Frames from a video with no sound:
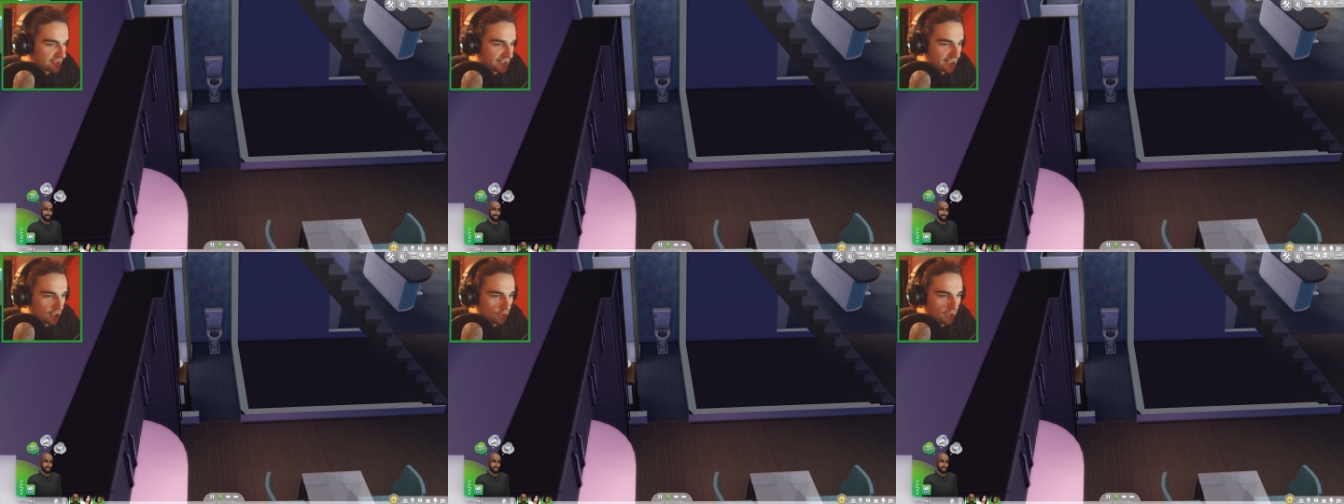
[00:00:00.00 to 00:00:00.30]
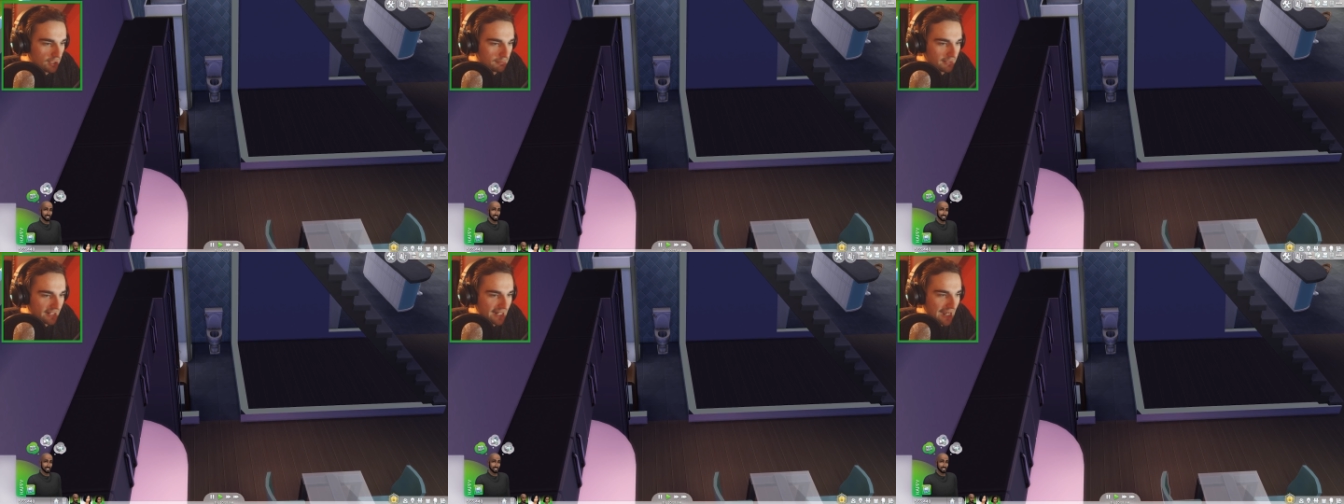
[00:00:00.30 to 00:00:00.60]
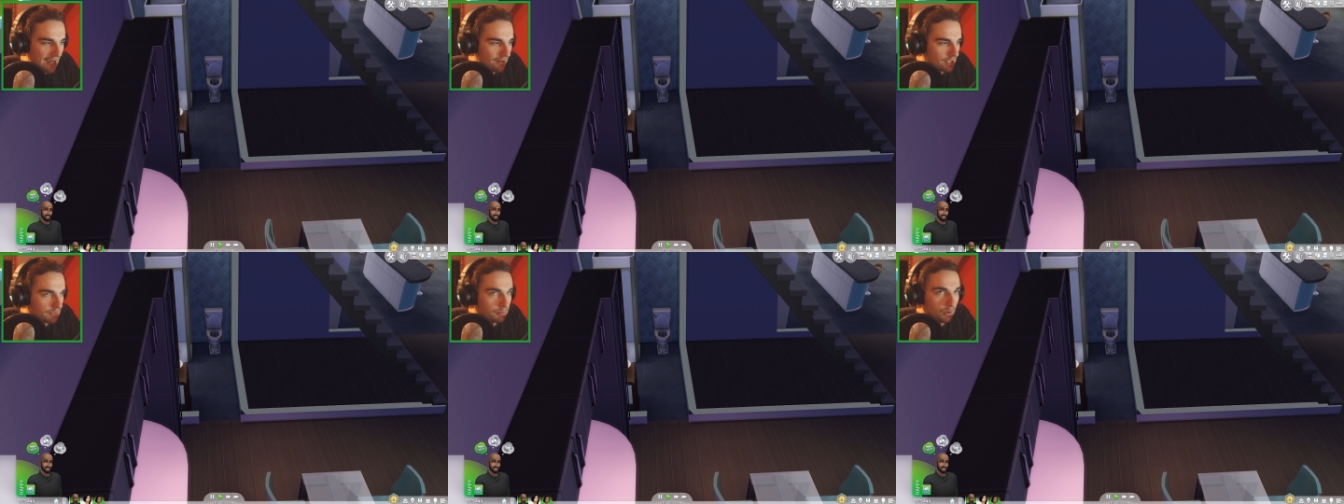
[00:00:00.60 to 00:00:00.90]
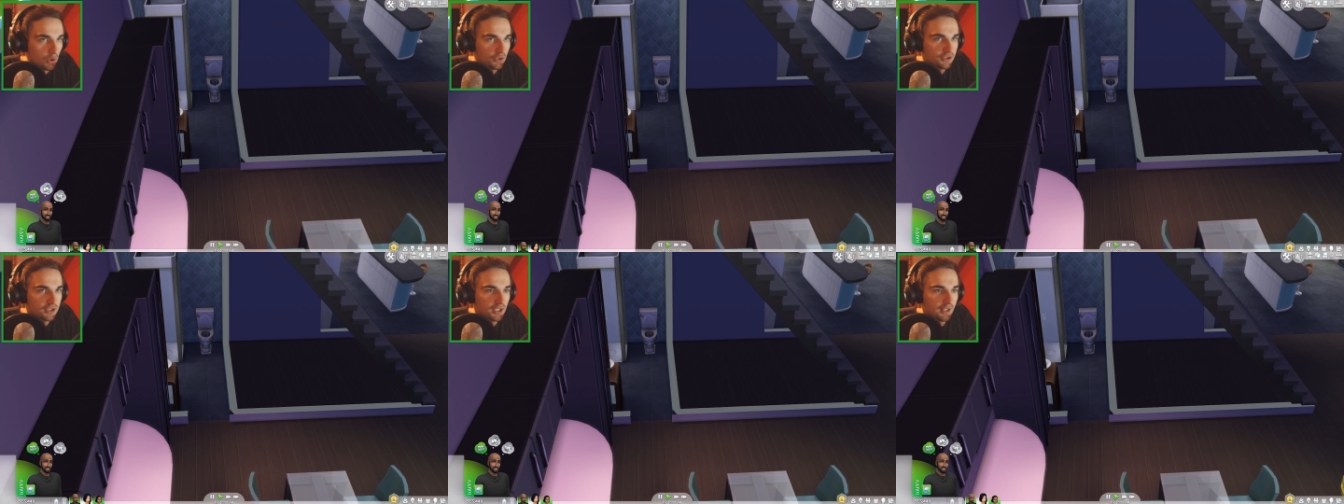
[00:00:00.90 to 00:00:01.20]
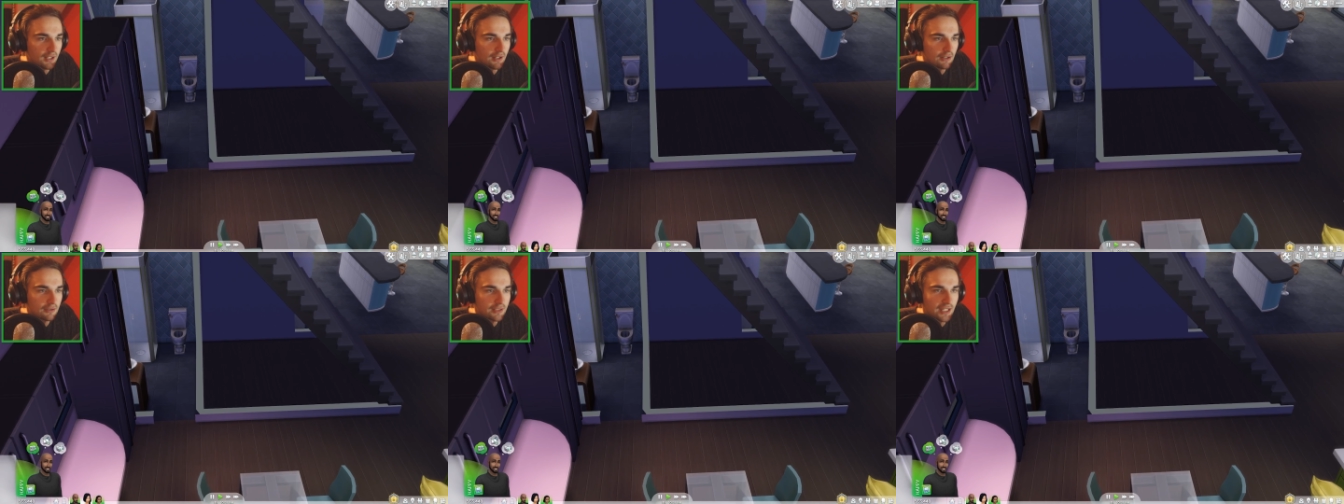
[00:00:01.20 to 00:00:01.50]
let's kill him like Harry
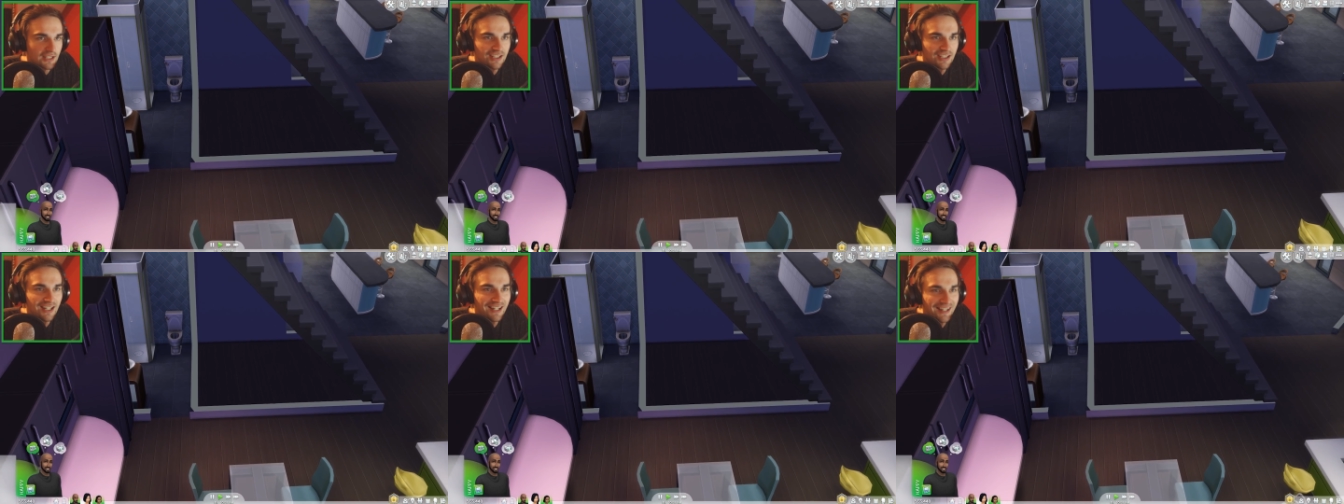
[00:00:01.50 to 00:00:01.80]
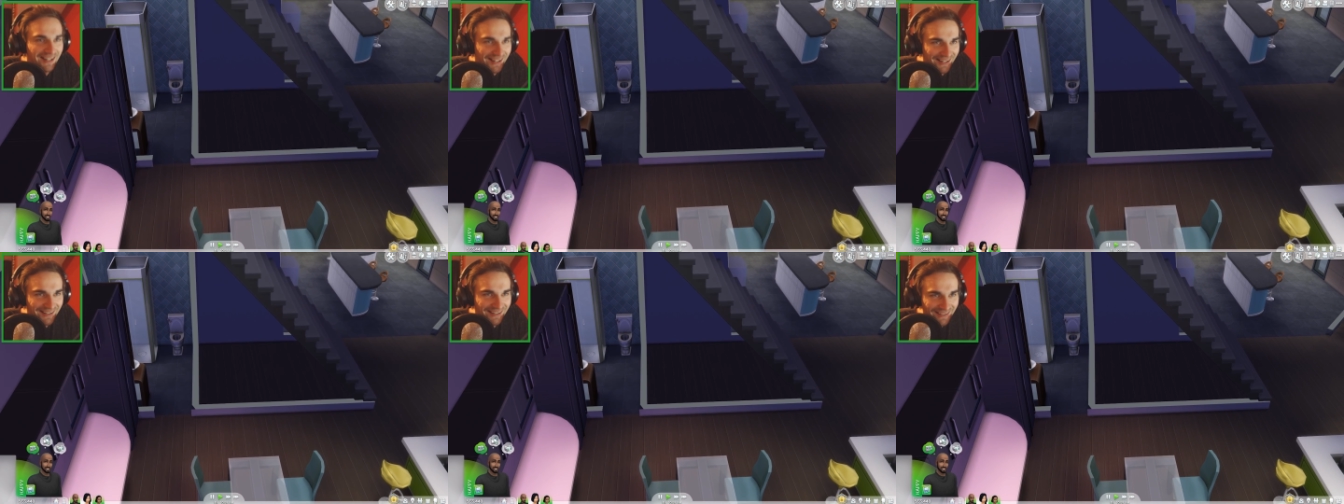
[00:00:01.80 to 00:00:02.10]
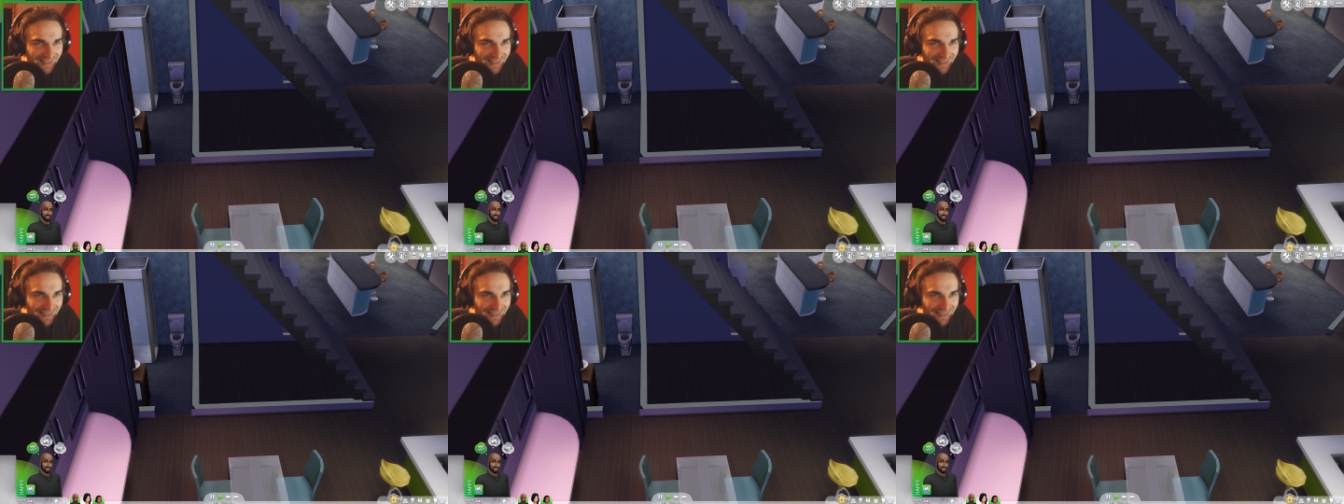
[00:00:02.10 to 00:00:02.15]
Potter. Okay, so,